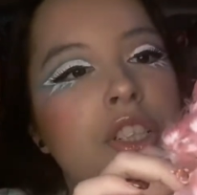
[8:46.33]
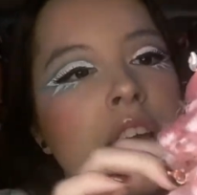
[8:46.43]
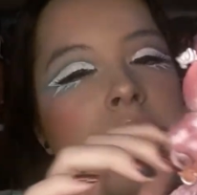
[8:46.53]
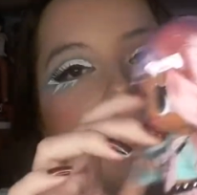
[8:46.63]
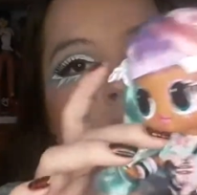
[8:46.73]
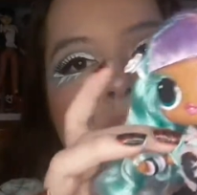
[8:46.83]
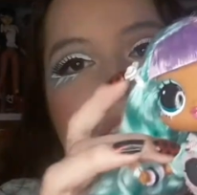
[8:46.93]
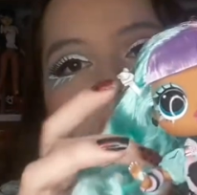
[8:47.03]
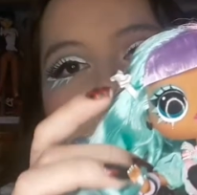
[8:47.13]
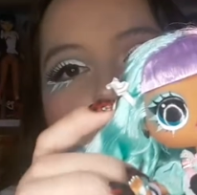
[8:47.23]
She has
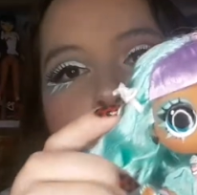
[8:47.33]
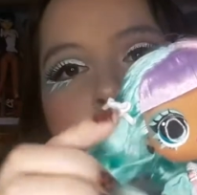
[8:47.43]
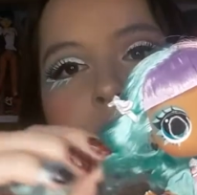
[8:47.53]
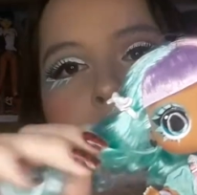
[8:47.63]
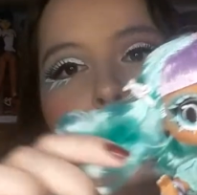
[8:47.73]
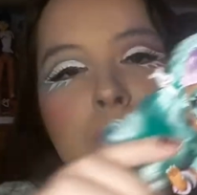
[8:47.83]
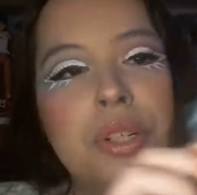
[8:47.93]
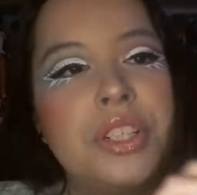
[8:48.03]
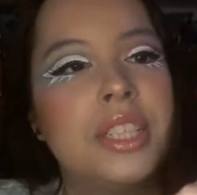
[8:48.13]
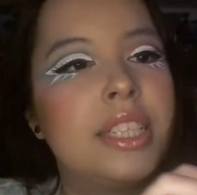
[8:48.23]
this undershirt,
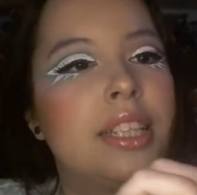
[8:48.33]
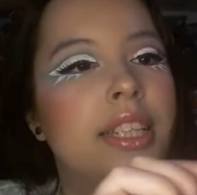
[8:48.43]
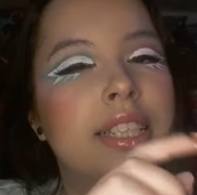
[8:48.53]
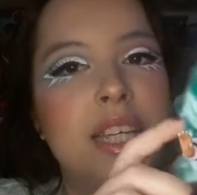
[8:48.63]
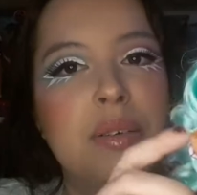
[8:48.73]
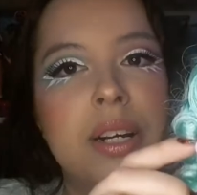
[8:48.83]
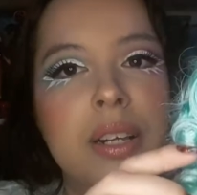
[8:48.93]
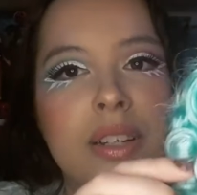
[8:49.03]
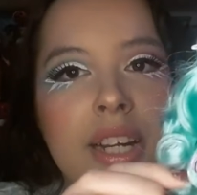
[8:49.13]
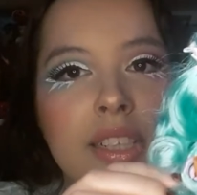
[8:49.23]
which is the same
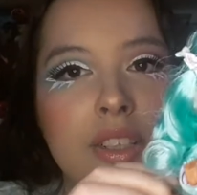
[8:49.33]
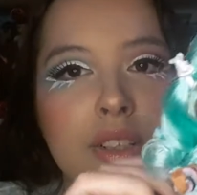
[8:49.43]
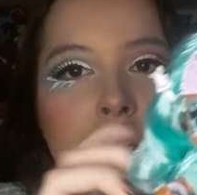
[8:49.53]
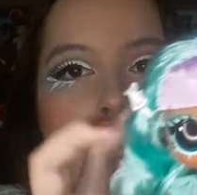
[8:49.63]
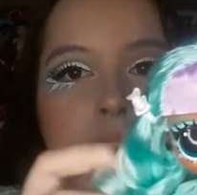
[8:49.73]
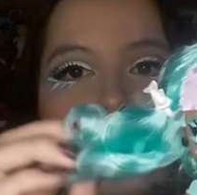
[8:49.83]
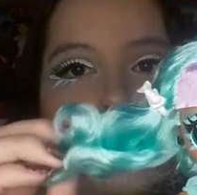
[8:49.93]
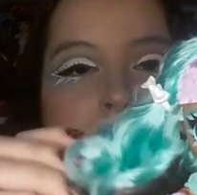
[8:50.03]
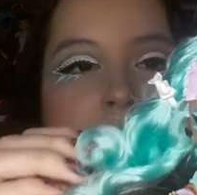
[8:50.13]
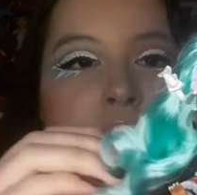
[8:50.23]
color as her
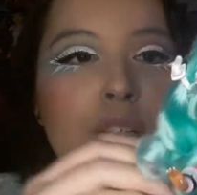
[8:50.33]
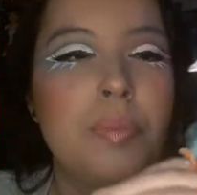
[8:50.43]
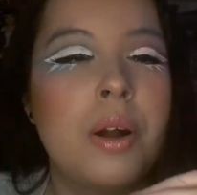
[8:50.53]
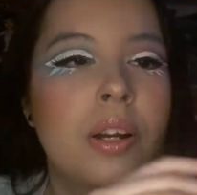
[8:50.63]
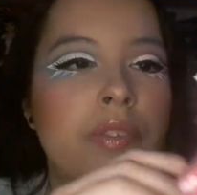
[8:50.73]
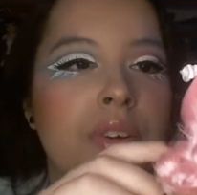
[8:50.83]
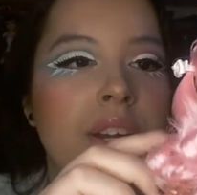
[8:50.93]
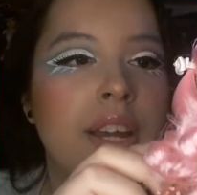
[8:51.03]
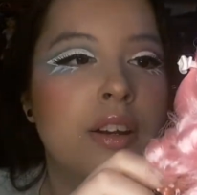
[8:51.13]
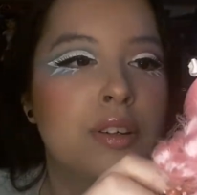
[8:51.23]
teal part of
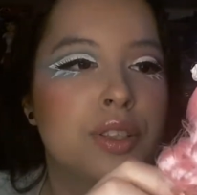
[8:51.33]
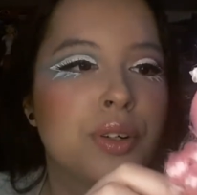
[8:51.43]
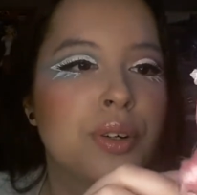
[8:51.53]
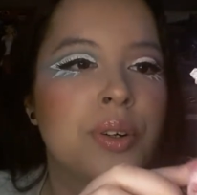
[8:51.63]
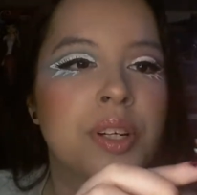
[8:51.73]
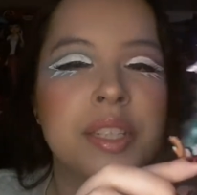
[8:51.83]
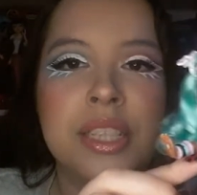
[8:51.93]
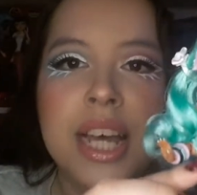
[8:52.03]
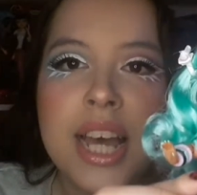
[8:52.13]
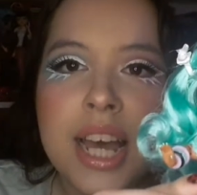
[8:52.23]
her hair, her
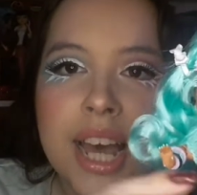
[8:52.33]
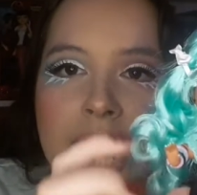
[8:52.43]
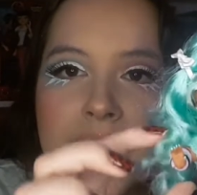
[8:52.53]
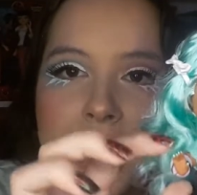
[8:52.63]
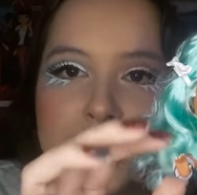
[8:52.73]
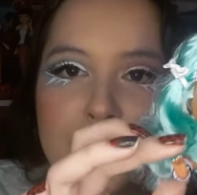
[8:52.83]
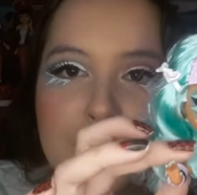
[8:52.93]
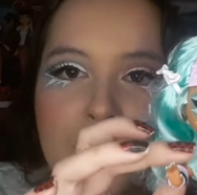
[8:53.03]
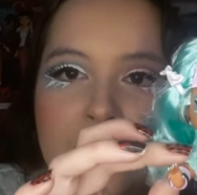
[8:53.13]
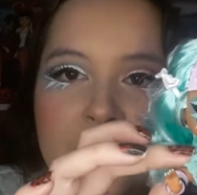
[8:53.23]
turquoise, and has
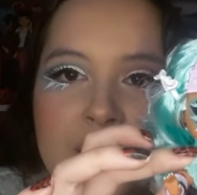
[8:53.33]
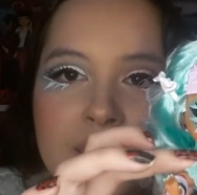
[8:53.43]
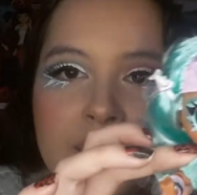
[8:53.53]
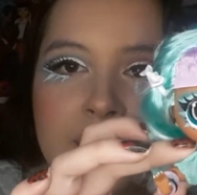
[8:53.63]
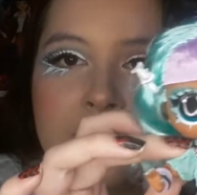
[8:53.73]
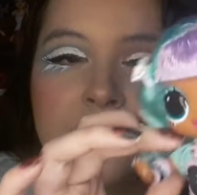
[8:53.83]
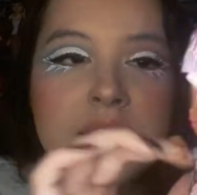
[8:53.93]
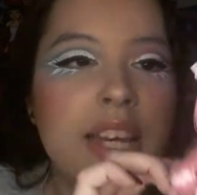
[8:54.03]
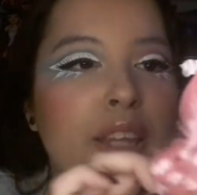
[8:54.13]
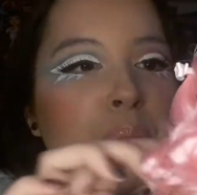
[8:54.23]
little puffy
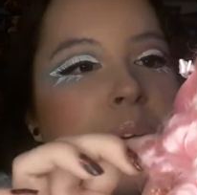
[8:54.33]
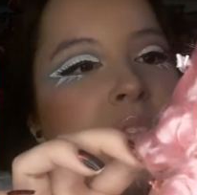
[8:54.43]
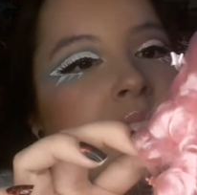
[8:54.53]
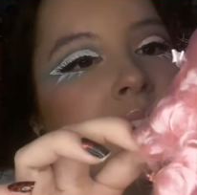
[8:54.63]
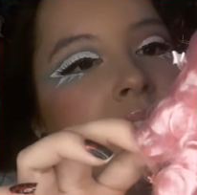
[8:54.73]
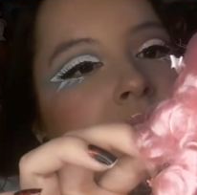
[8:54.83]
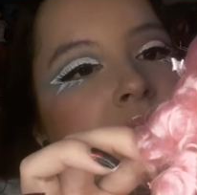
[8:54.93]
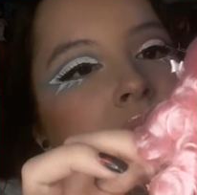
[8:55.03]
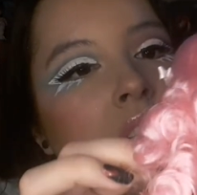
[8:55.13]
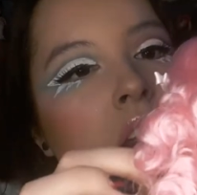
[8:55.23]
sleeves, and the puffy
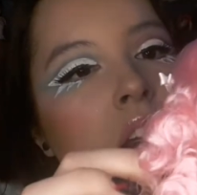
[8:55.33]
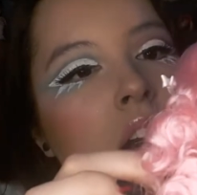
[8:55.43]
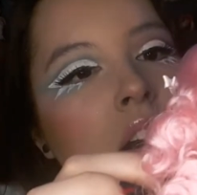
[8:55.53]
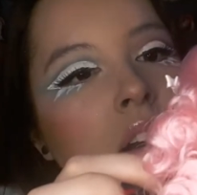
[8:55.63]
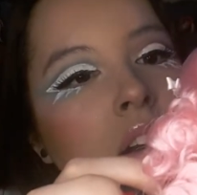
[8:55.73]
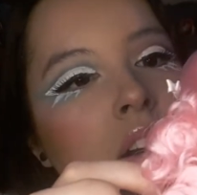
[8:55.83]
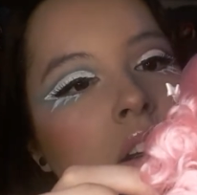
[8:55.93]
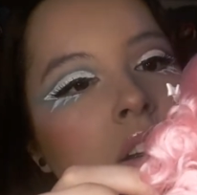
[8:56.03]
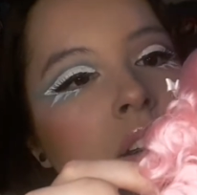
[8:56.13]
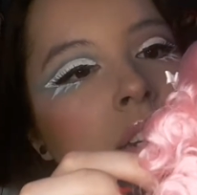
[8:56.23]
sleeves
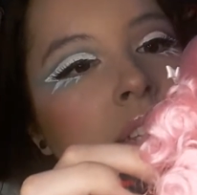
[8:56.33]
or